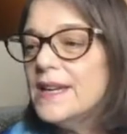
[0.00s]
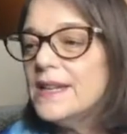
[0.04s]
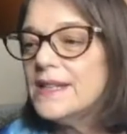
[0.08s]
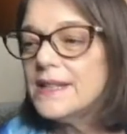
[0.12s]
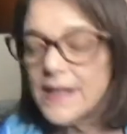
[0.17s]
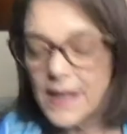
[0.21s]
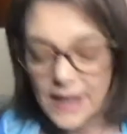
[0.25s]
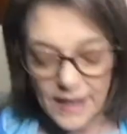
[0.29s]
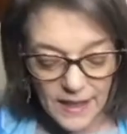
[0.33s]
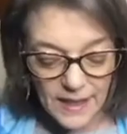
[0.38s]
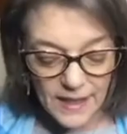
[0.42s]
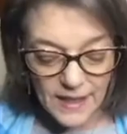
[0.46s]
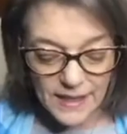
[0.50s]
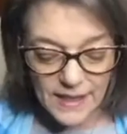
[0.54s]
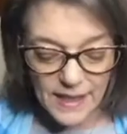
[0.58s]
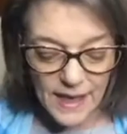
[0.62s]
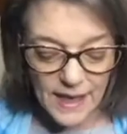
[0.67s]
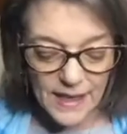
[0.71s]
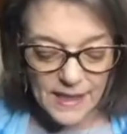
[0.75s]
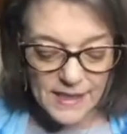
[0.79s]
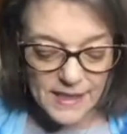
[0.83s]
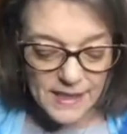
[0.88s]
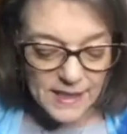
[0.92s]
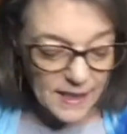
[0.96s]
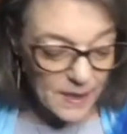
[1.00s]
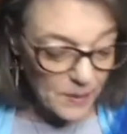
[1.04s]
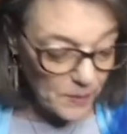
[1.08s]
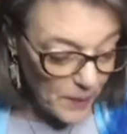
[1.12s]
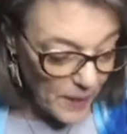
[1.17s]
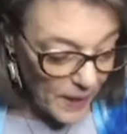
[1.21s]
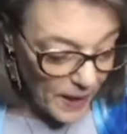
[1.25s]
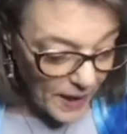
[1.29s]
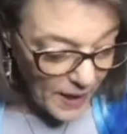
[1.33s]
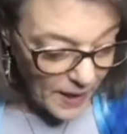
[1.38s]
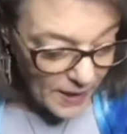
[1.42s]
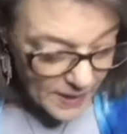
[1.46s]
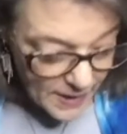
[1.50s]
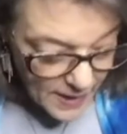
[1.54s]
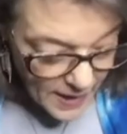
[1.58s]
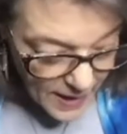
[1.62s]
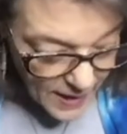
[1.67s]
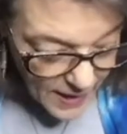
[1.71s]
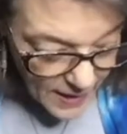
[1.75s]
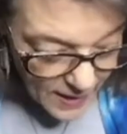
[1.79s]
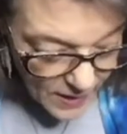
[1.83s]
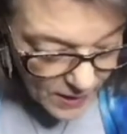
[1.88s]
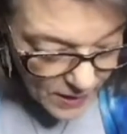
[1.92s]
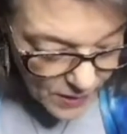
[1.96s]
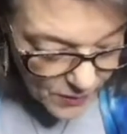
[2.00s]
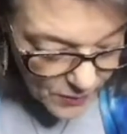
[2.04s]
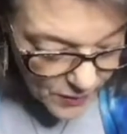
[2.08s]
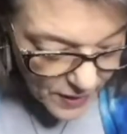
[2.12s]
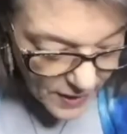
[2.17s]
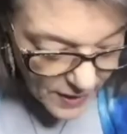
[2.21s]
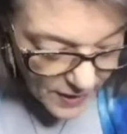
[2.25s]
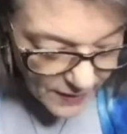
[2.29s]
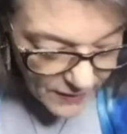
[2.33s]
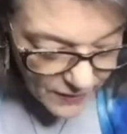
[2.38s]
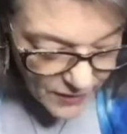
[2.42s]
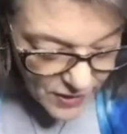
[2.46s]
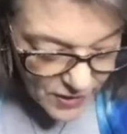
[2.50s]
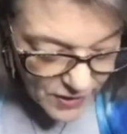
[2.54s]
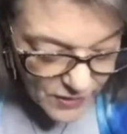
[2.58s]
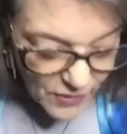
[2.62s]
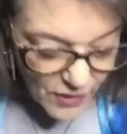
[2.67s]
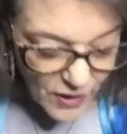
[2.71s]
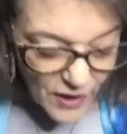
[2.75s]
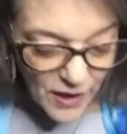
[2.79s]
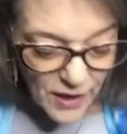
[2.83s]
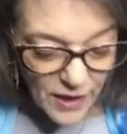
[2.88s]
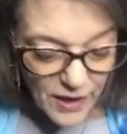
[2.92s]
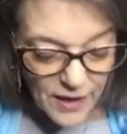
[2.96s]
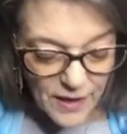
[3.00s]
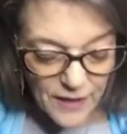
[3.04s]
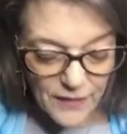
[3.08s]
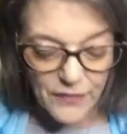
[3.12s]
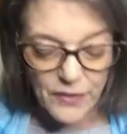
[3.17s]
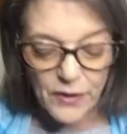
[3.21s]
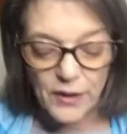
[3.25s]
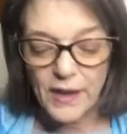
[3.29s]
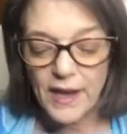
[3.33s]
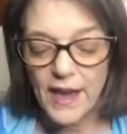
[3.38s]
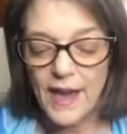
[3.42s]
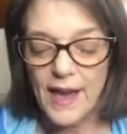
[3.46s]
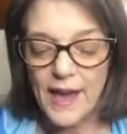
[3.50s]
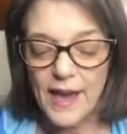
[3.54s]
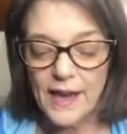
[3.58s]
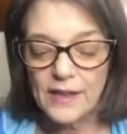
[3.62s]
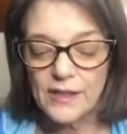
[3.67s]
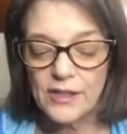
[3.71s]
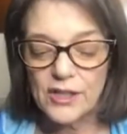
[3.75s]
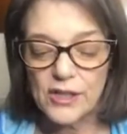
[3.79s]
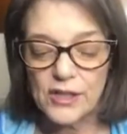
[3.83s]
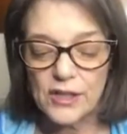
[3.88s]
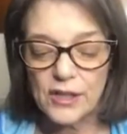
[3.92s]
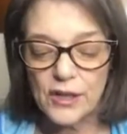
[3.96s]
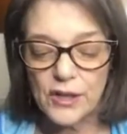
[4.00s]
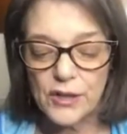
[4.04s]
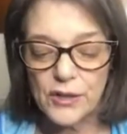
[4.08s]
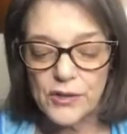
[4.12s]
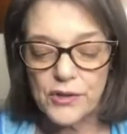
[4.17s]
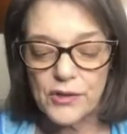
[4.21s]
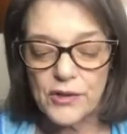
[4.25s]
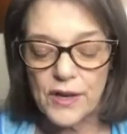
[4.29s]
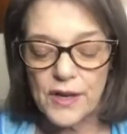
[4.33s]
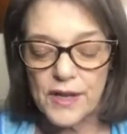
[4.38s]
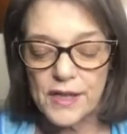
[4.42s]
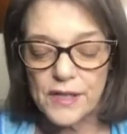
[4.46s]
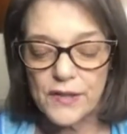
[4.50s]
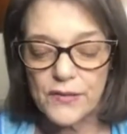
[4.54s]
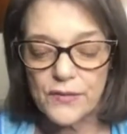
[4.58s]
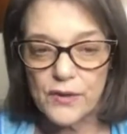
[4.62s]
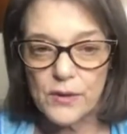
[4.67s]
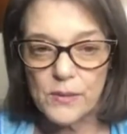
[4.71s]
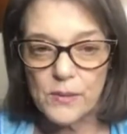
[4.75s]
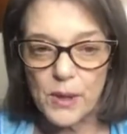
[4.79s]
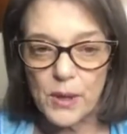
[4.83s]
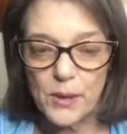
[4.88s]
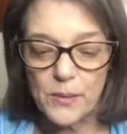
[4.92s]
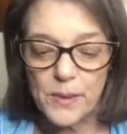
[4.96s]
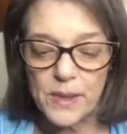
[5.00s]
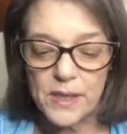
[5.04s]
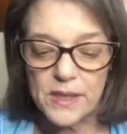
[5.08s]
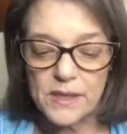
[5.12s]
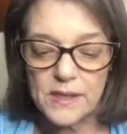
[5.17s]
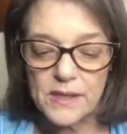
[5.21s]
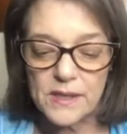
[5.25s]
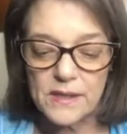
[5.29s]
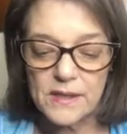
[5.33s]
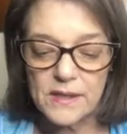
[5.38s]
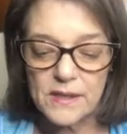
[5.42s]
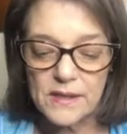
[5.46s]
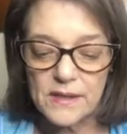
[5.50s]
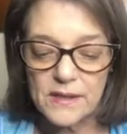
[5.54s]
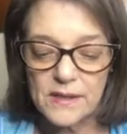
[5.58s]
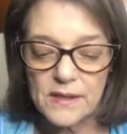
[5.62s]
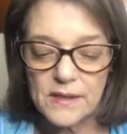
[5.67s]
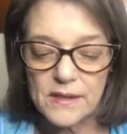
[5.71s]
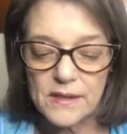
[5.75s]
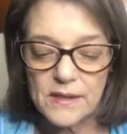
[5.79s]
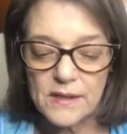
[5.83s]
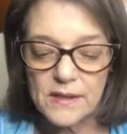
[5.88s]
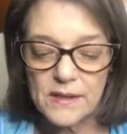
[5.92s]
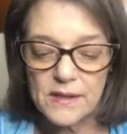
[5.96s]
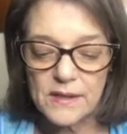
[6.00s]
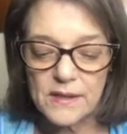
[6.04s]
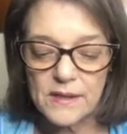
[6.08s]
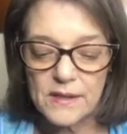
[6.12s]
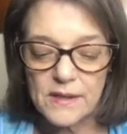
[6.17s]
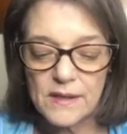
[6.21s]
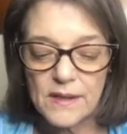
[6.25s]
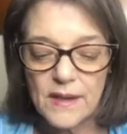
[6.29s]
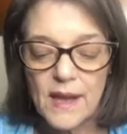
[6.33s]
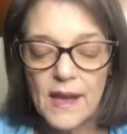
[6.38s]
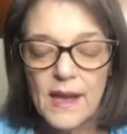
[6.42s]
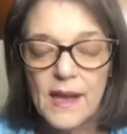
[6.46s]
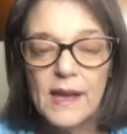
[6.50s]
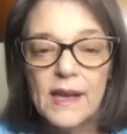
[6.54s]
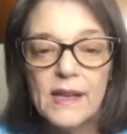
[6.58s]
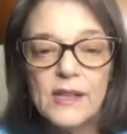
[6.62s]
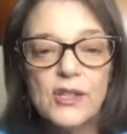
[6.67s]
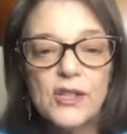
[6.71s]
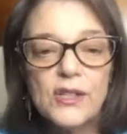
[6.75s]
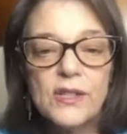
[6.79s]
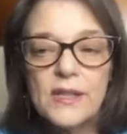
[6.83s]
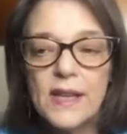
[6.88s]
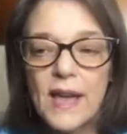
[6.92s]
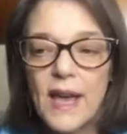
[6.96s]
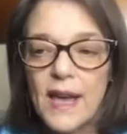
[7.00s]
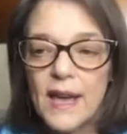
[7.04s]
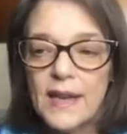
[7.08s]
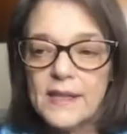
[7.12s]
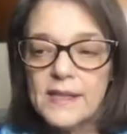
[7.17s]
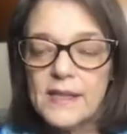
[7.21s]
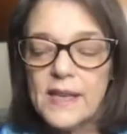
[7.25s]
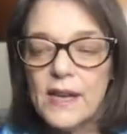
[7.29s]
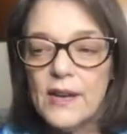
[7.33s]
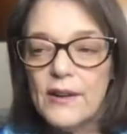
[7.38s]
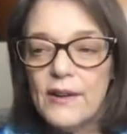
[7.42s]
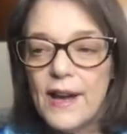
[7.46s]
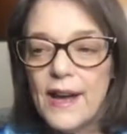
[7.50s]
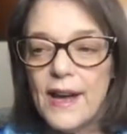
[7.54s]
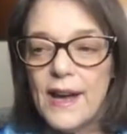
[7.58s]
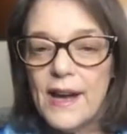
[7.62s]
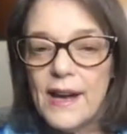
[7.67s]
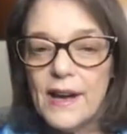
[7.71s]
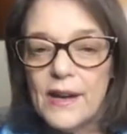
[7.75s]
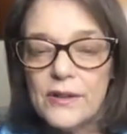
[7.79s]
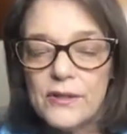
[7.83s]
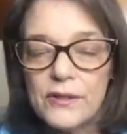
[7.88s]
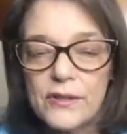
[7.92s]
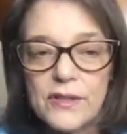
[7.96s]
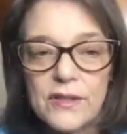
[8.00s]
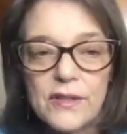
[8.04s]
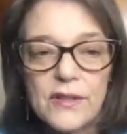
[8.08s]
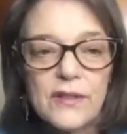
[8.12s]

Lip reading: Taking a nice deep inhale wherever you are. If you can, just close your eyes for a moment. And just exhale out.